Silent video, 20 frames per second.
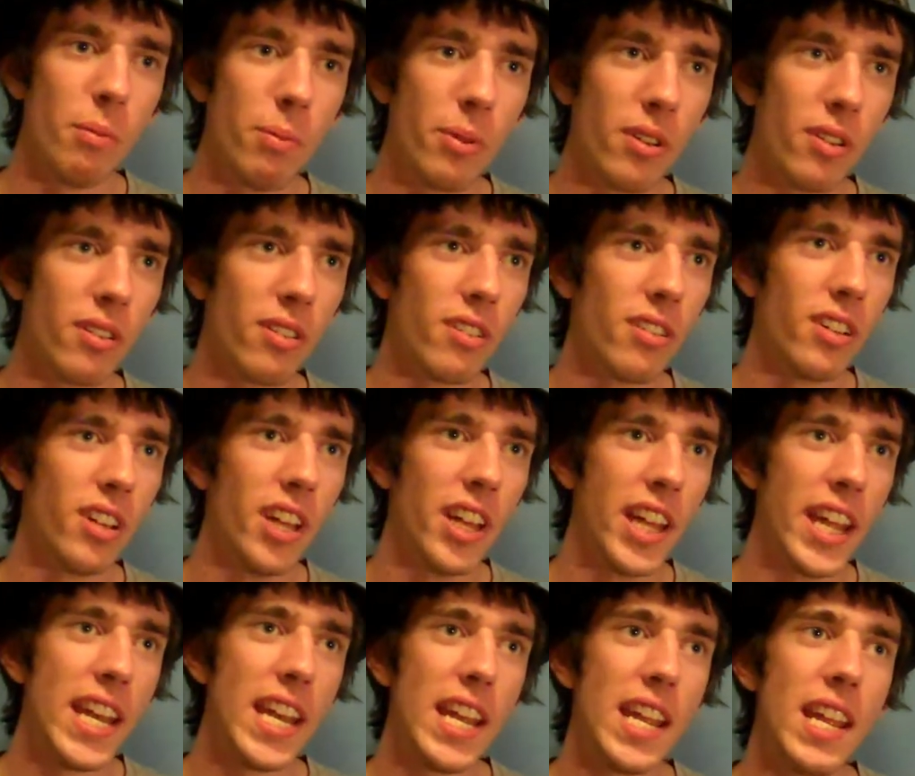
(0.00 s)
But
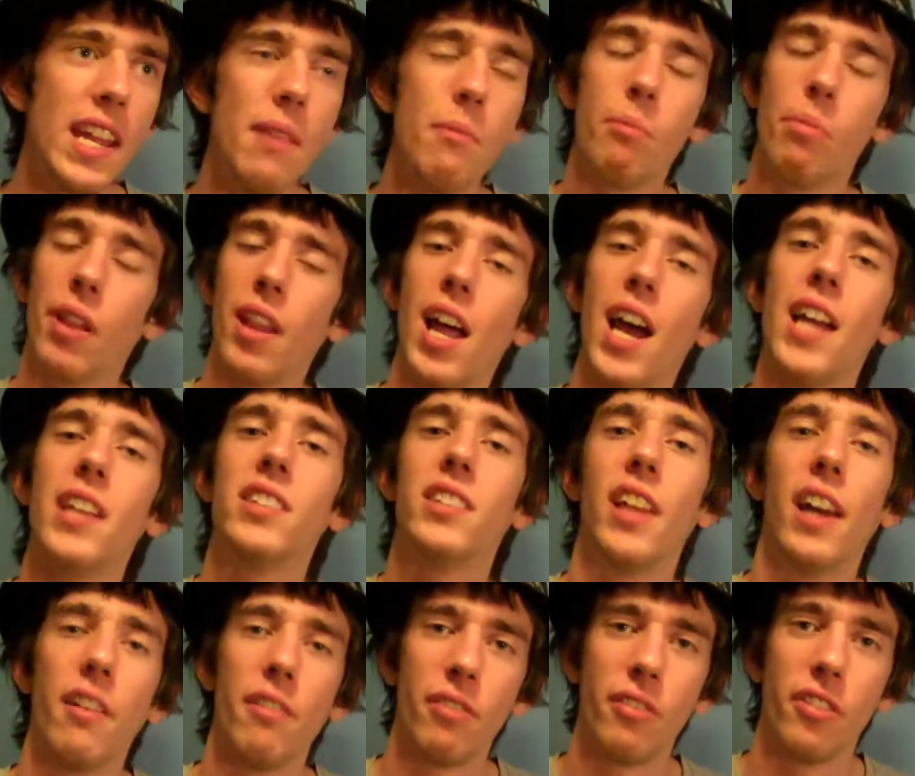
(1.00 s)
it implies
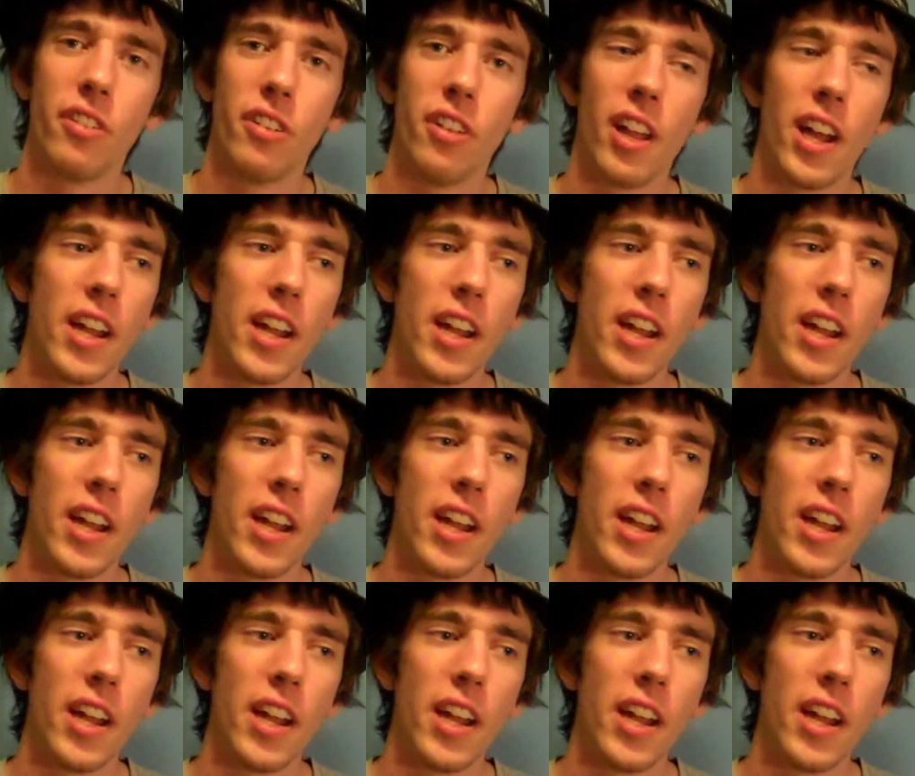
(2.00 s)
that for,